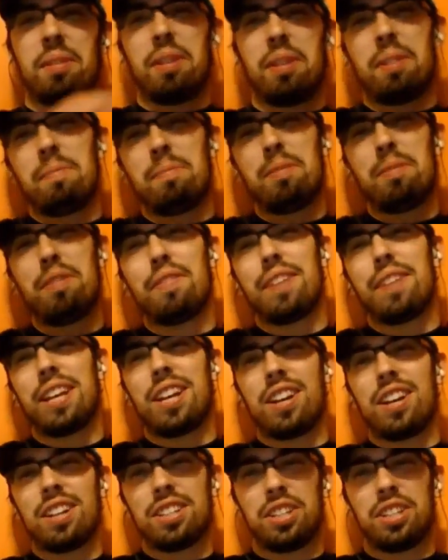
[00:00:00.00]
So
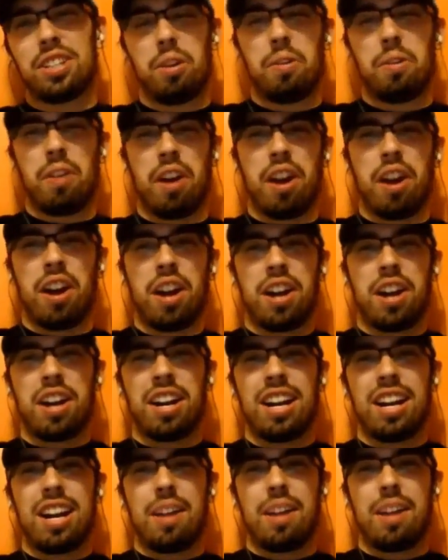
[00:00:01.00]
moving on to
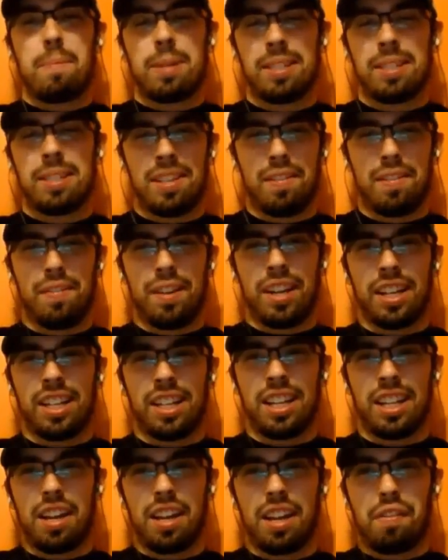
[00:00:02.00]
our
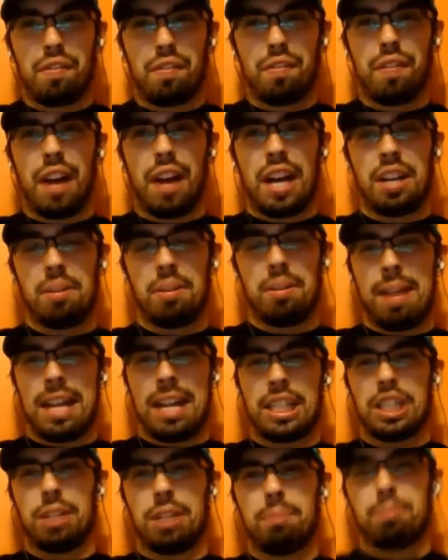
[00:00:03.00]
Pacific
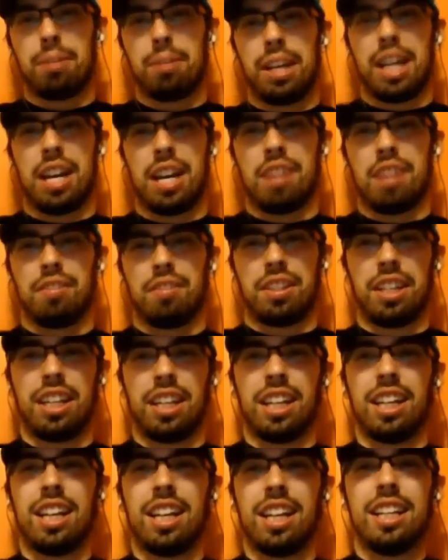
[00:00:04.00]
final matchup, we have
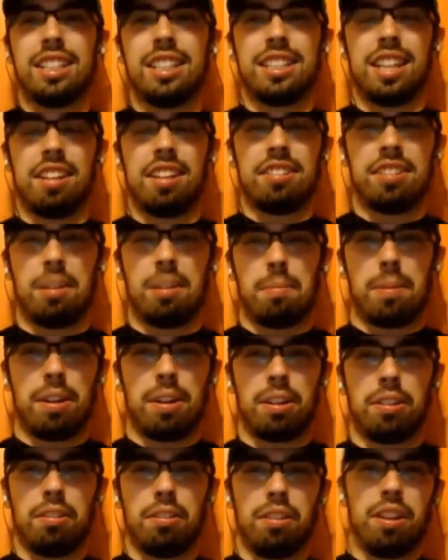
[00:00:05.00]
the San Jose
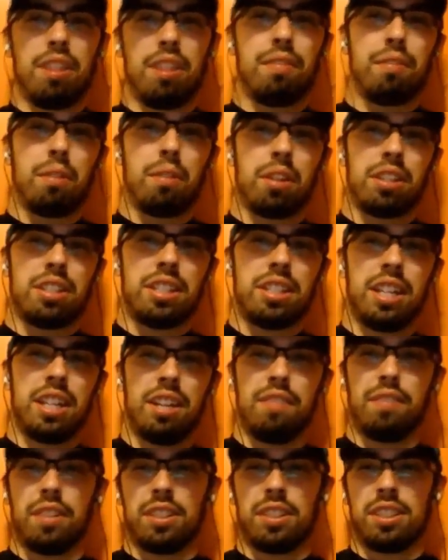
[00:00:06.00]
Barracuda, 4th
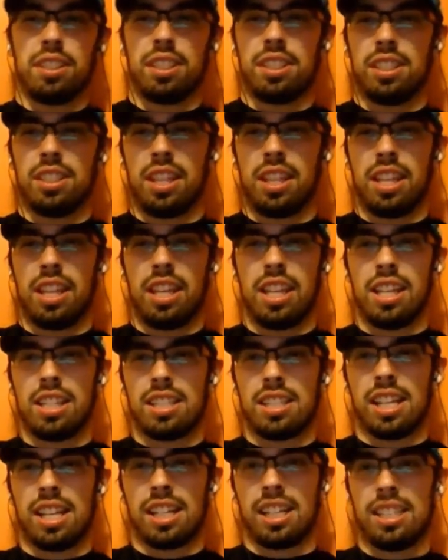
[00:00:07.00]
seed, versus the
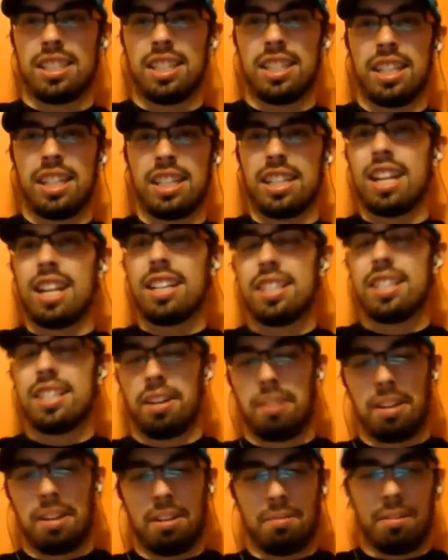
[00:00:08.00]
2nd seeded
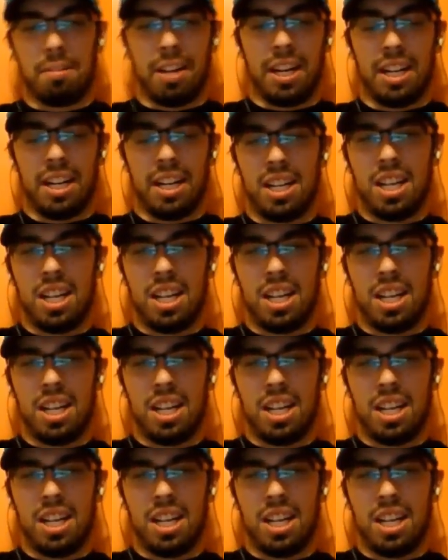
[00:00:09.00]
Ontario Reign.